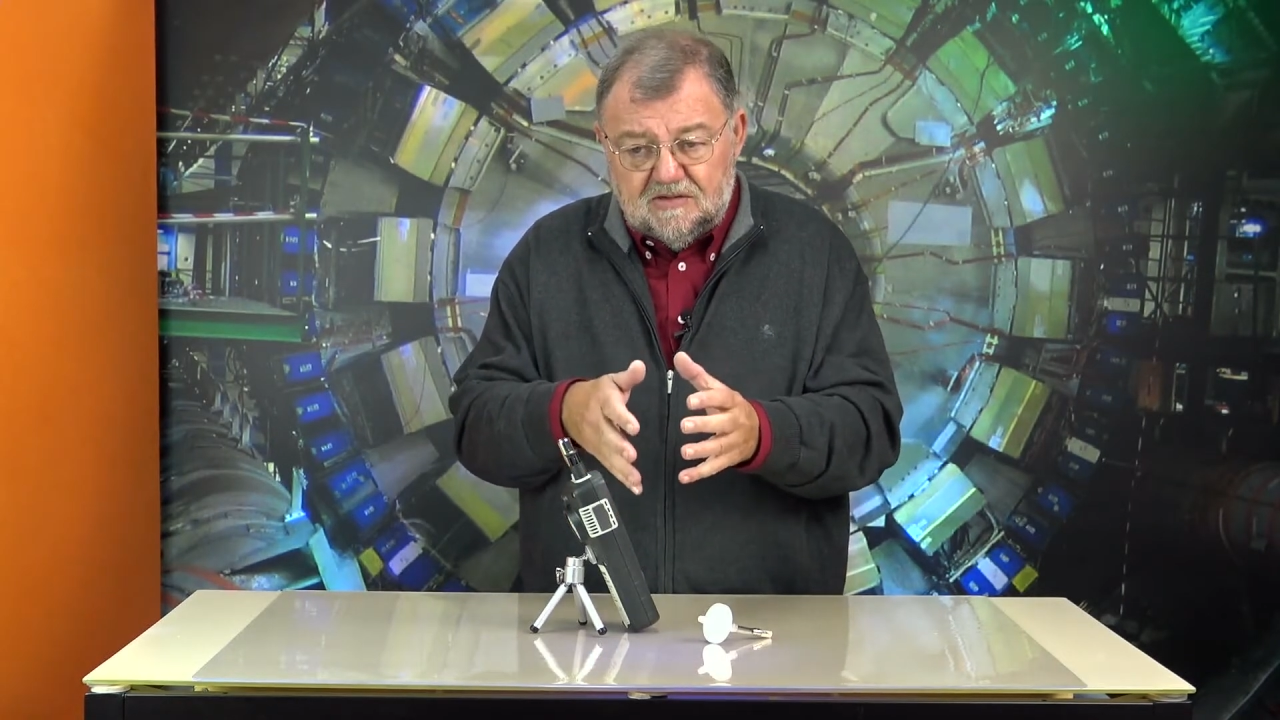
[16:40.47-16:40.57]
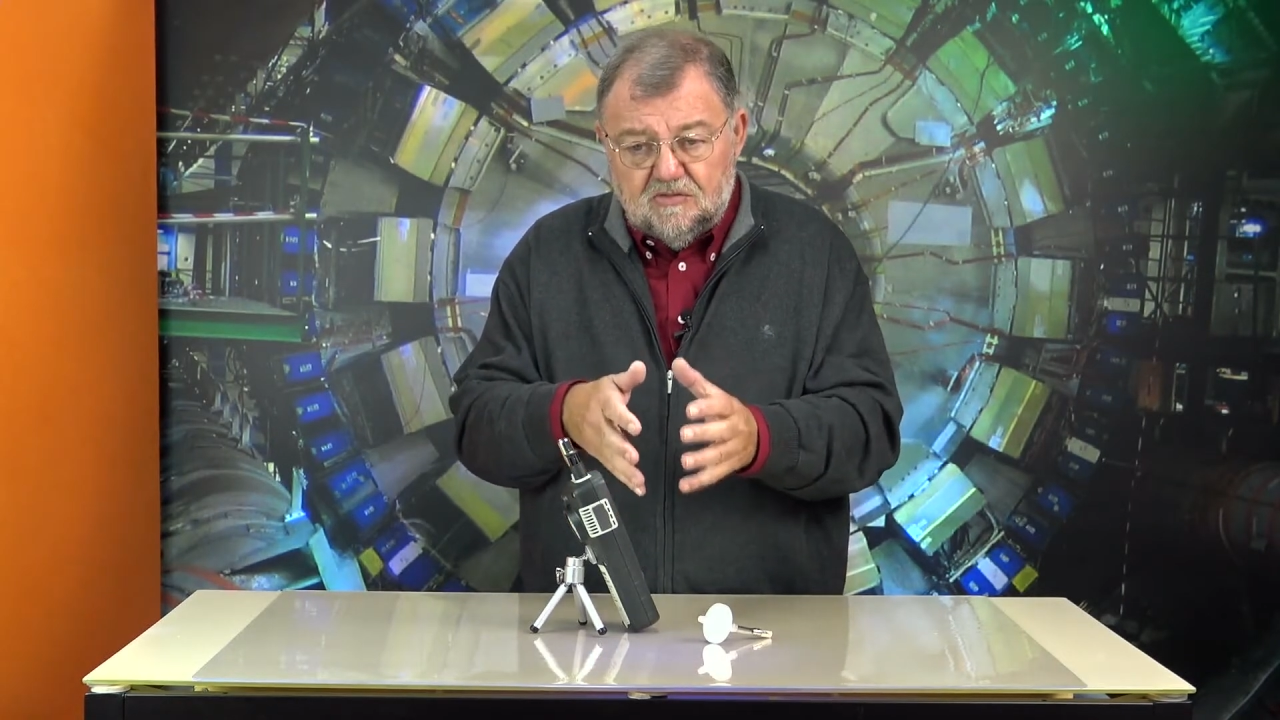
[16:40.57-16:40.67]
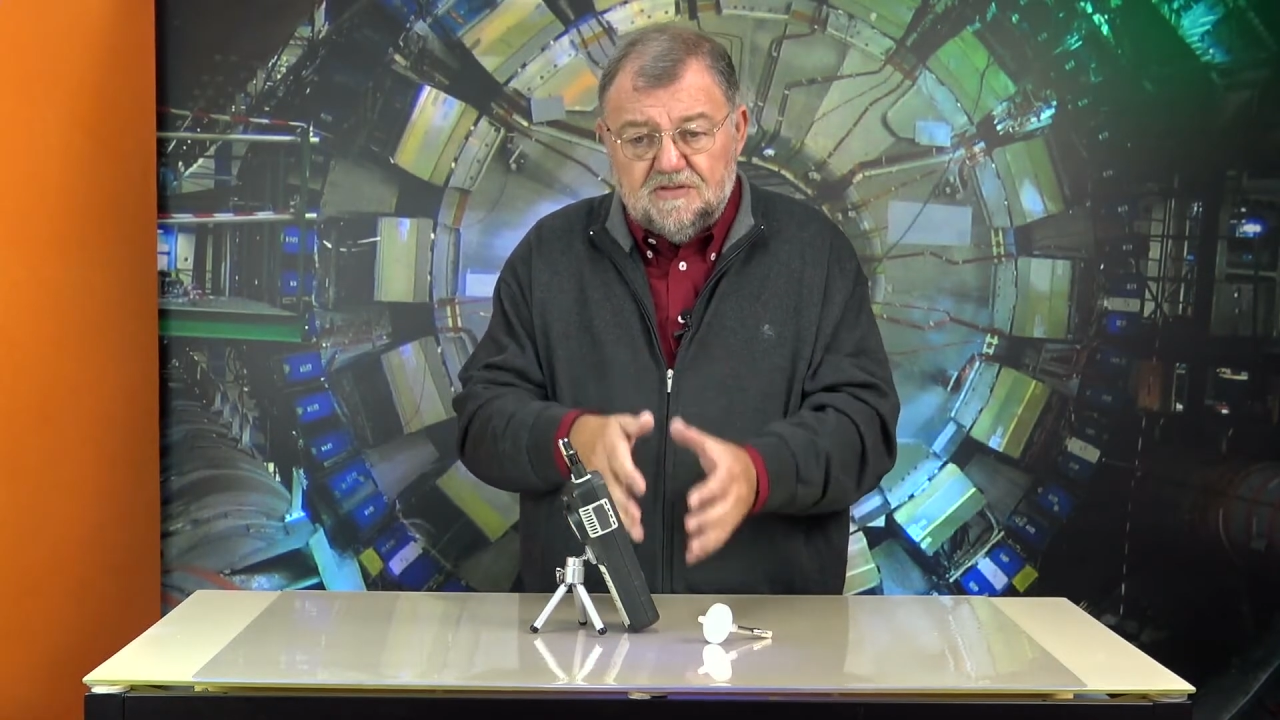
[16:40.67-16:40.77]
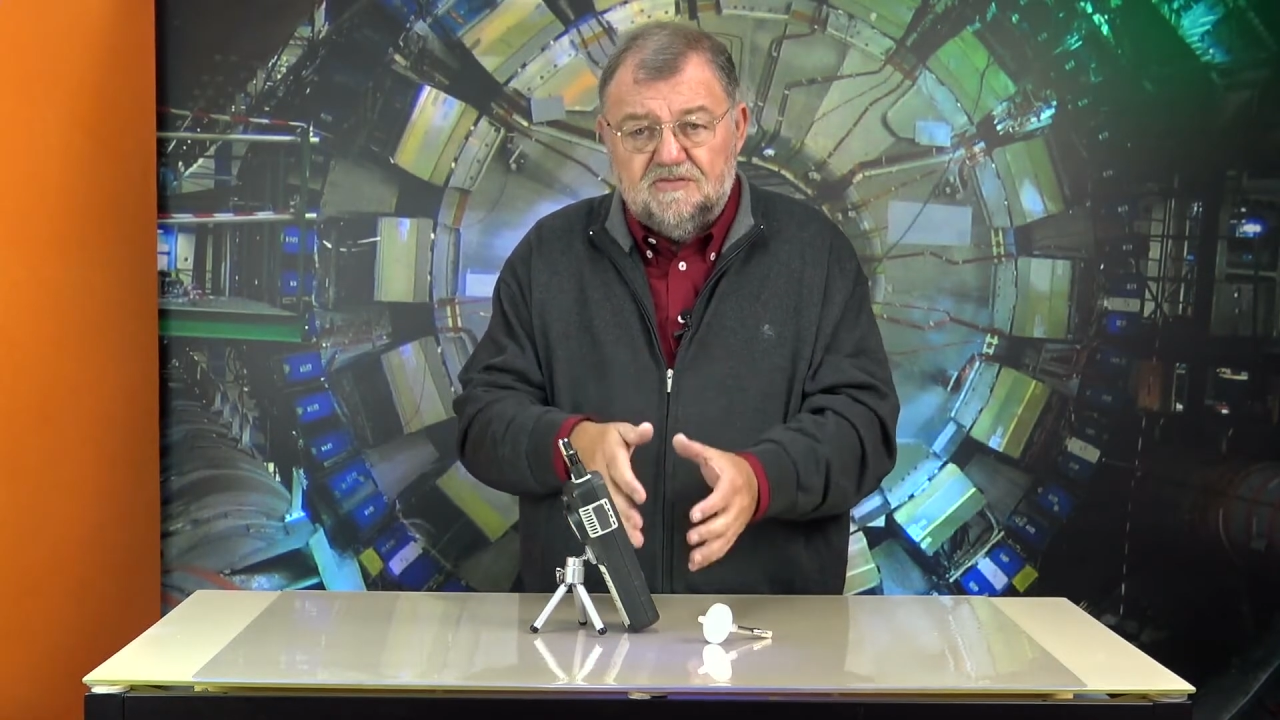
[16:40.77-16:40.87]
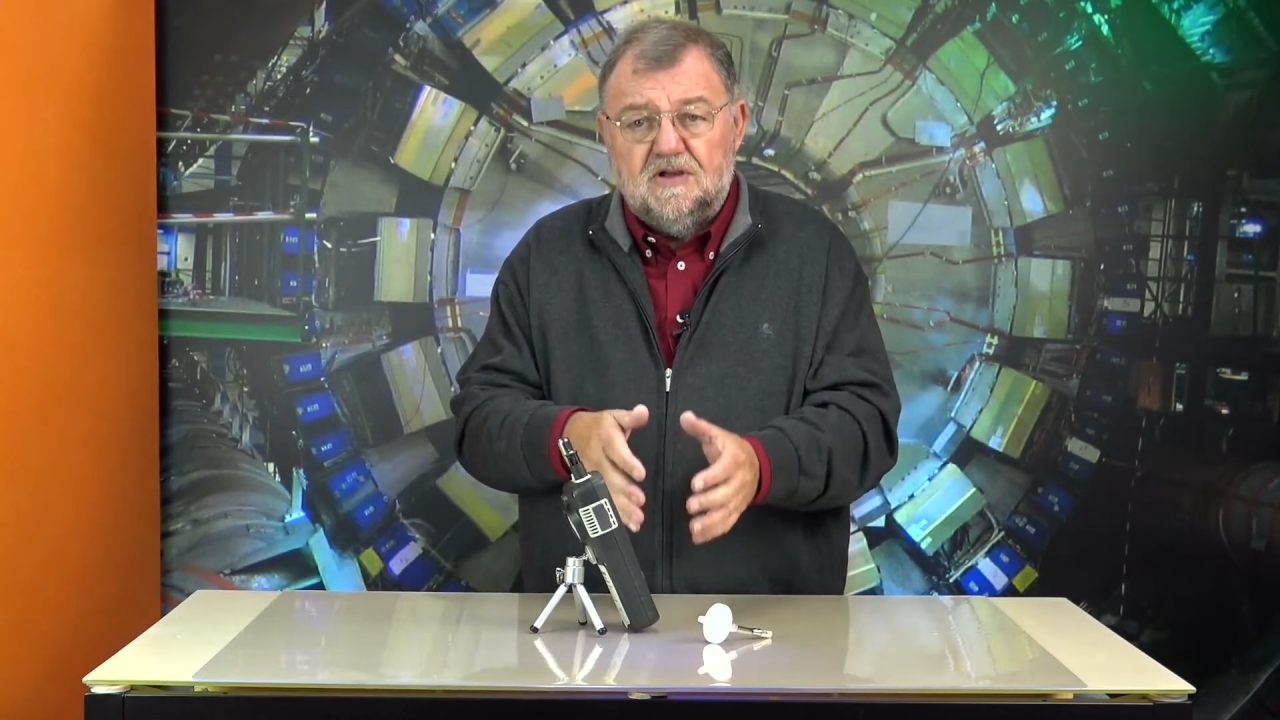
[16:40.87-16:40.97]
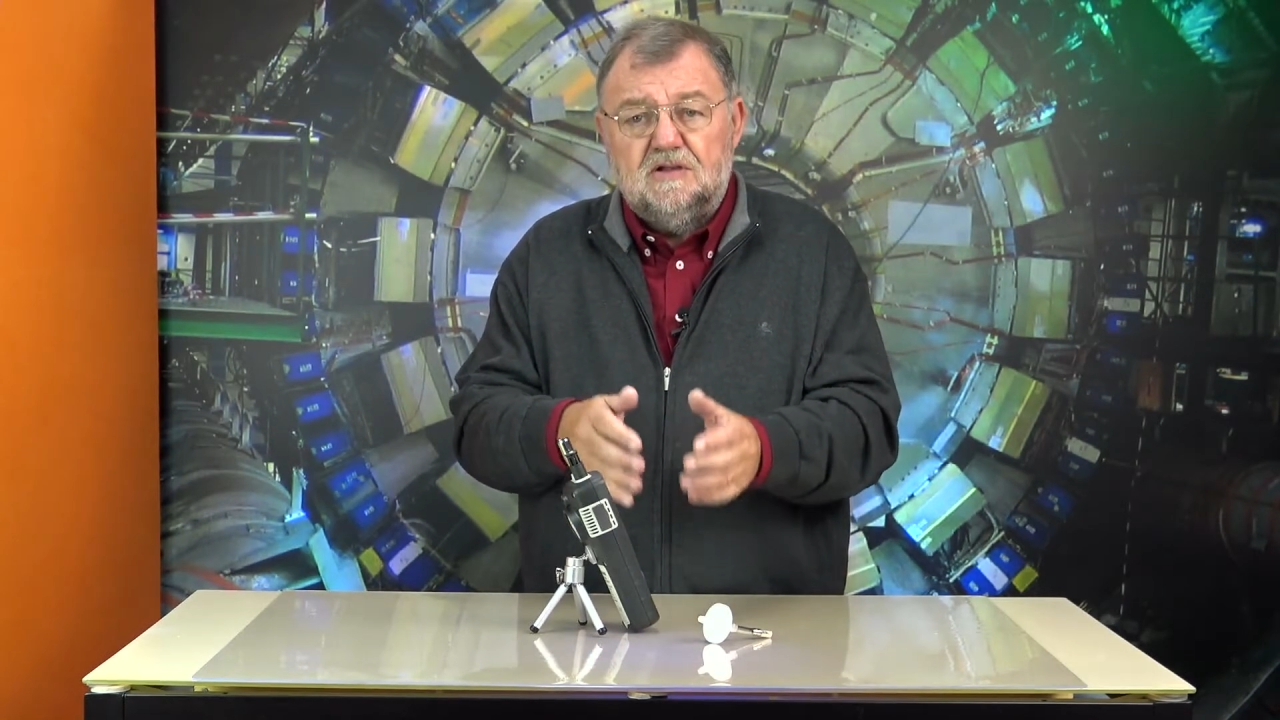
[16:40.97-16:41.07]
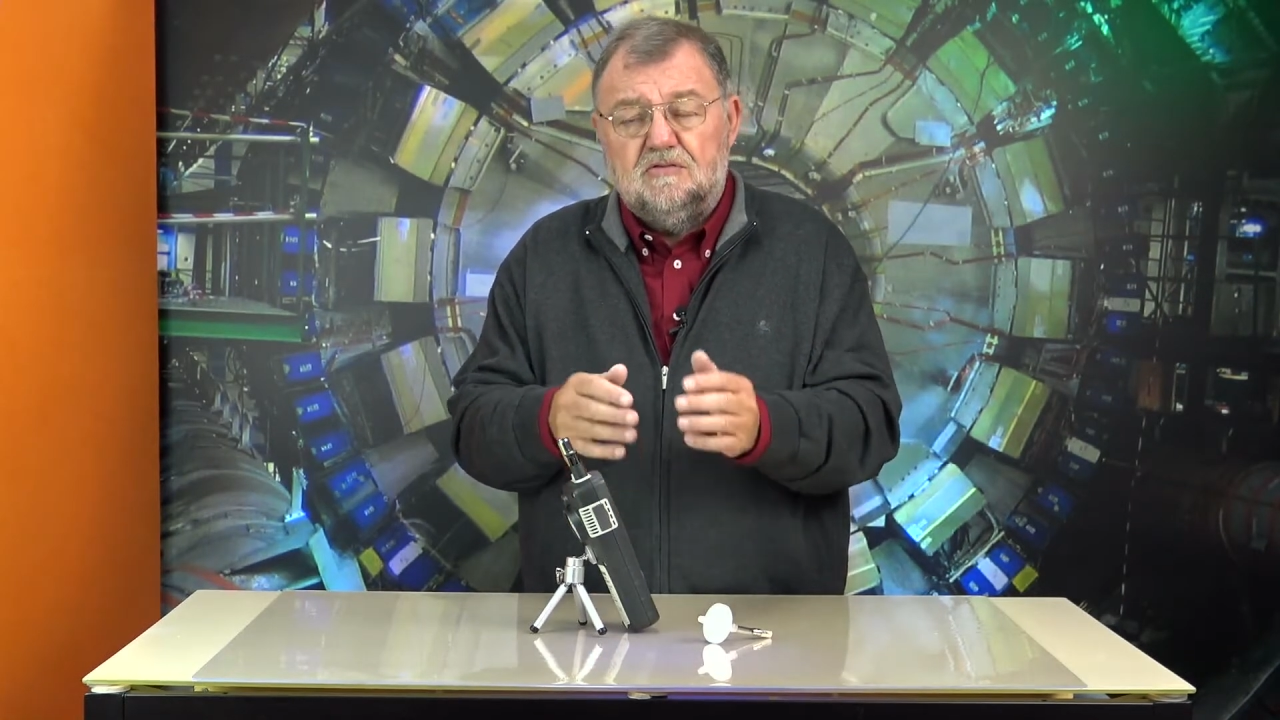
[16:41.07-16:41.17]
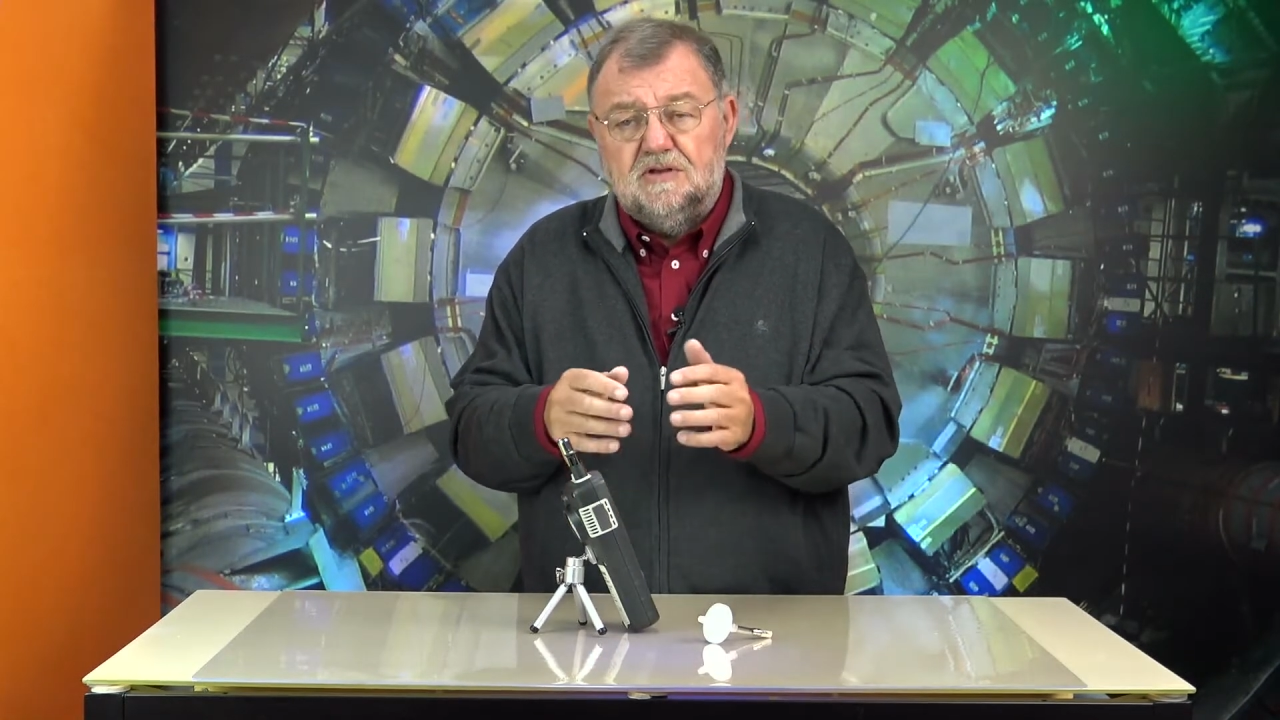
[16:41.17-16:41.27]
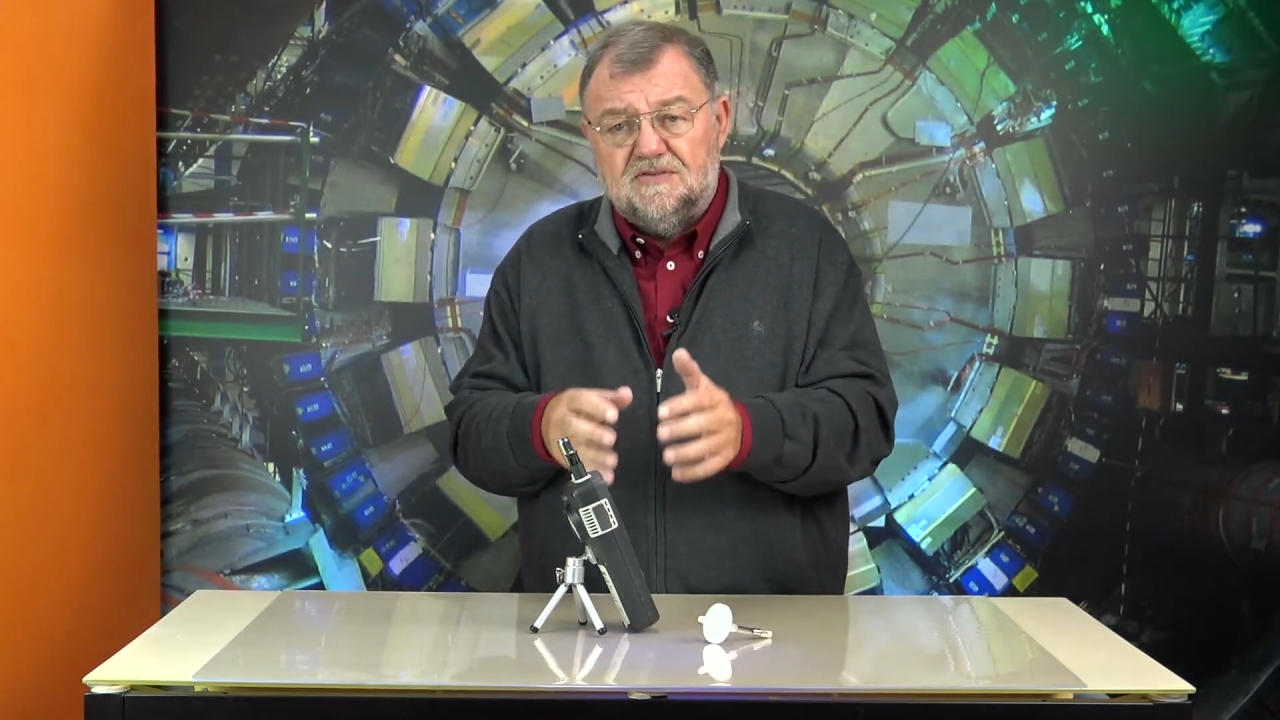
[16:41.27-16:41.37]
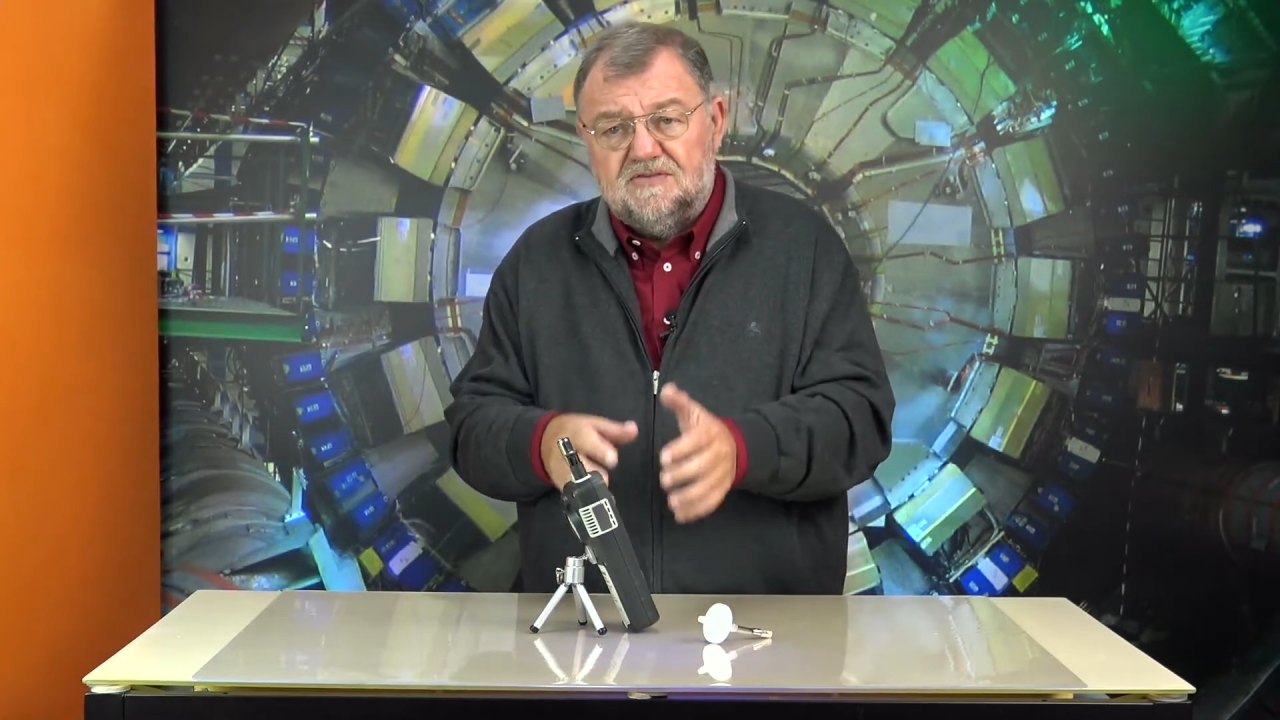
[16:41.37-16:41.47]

sizes